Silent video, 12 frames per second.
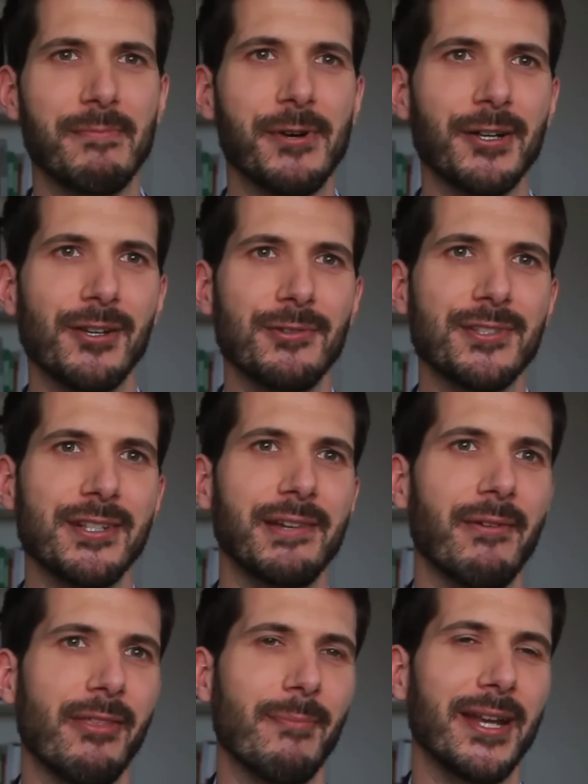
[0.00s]
work closely
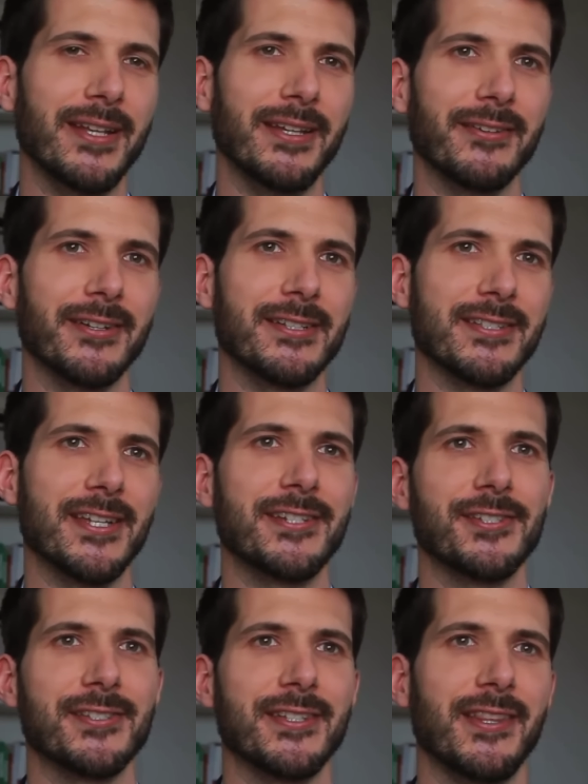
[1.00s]
with many
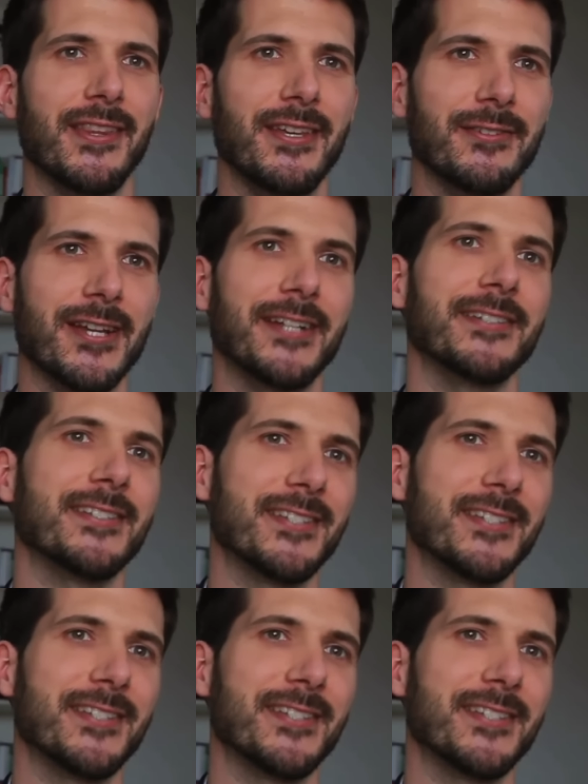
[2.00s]
organizations in the United